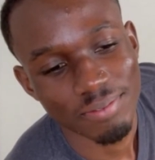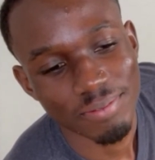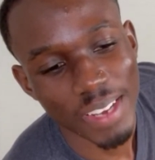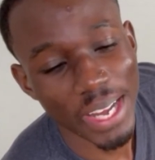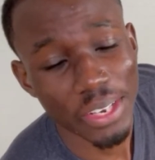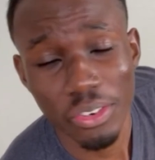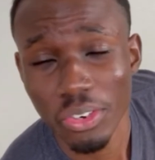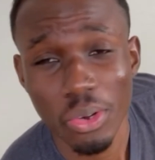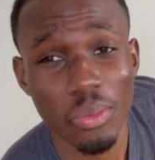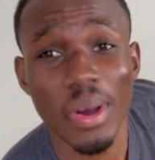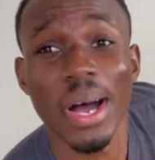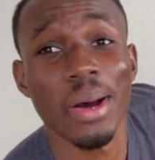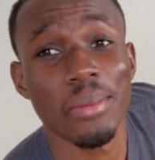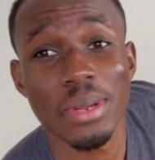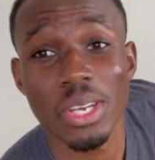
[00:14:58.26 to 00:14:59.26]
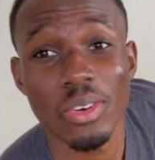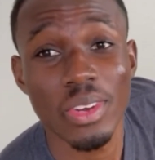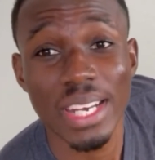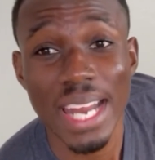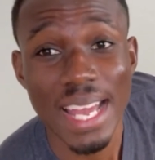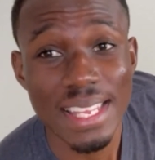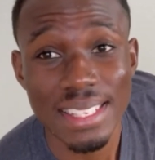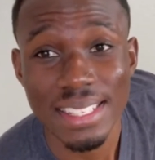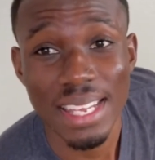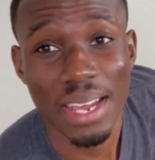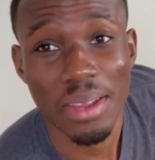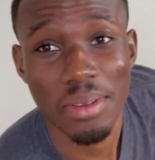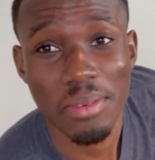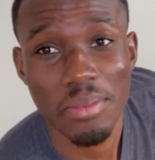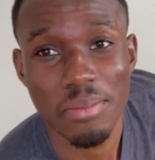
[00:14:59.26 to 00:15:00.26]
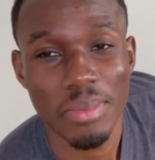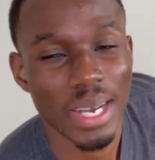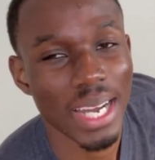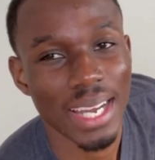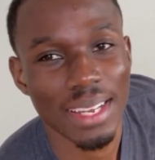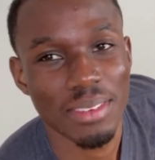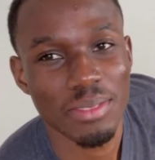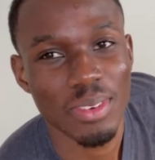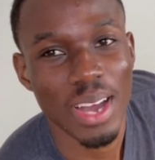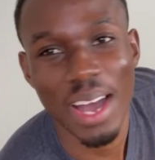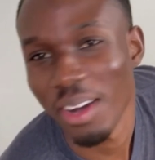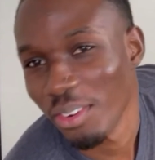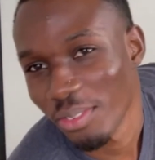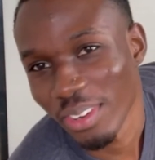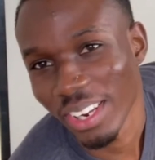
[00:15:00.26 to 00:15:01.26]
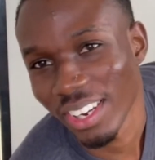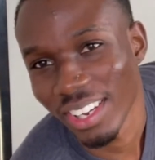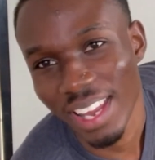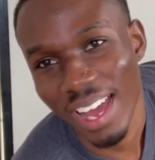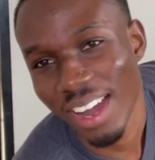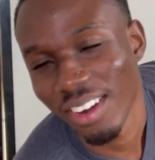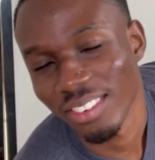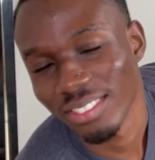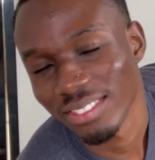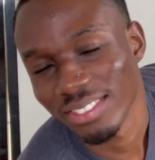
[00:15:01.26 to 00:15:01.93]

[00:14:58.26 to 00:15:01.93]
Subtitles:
I don't know what I'll be doing next time, but I'll figure that out.